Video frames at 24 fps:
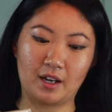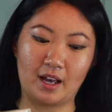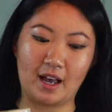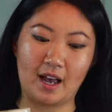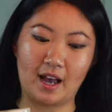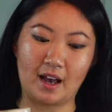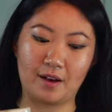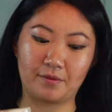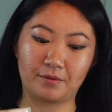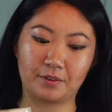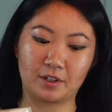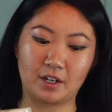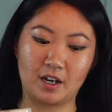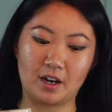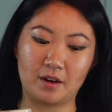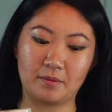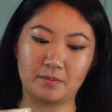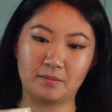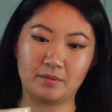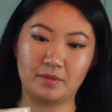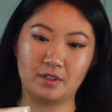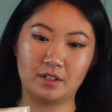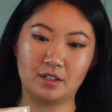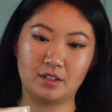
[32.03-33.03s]
half
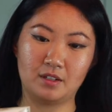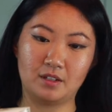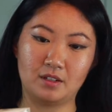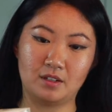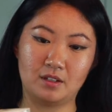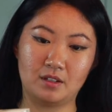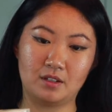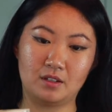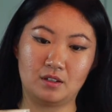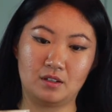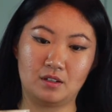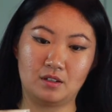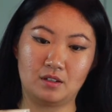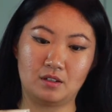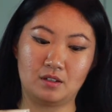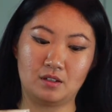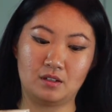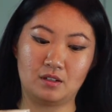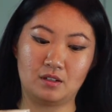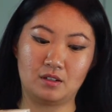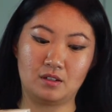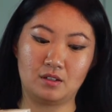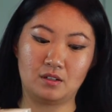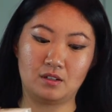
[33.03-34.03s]
cup.
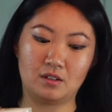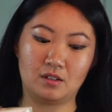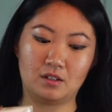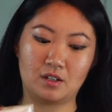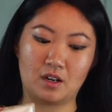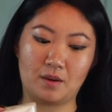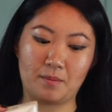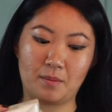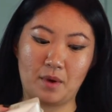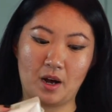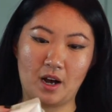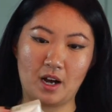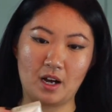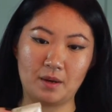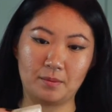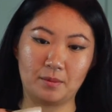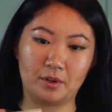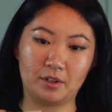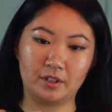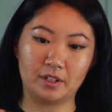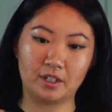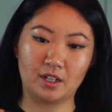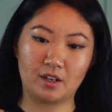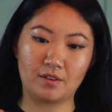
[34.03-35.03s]
I'm
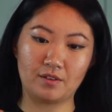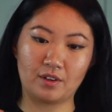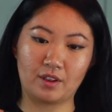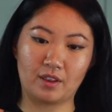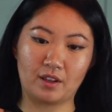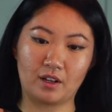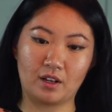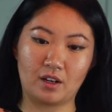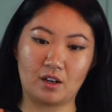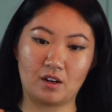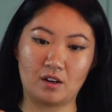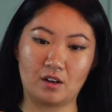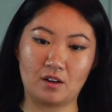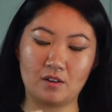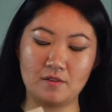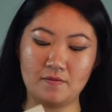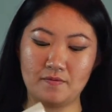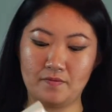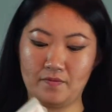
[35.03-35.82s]
eyeballing everything here.